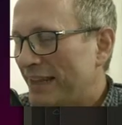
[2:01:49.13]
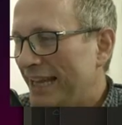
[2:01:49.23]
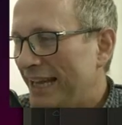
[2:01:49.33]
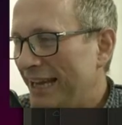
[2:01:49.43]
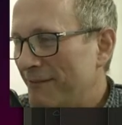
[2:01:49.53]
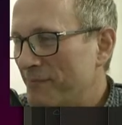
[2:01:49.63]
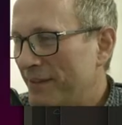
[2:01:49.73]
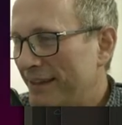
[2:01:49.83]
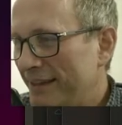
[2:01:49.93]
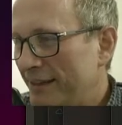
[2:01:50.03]
um,
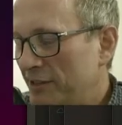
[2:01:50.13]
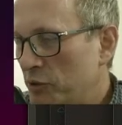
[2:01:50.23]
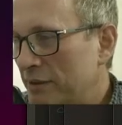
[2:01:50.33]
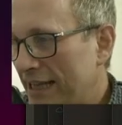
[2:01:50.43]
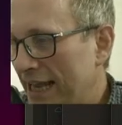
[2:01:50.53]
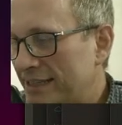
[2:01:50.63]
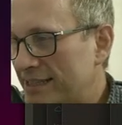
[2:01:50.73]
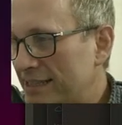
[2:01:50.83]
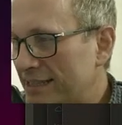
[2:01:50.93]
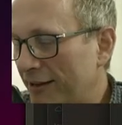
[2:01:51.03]
you will get to
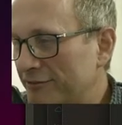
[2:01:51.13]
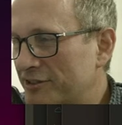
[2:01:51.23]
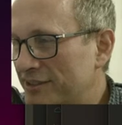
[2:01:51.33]
this ultra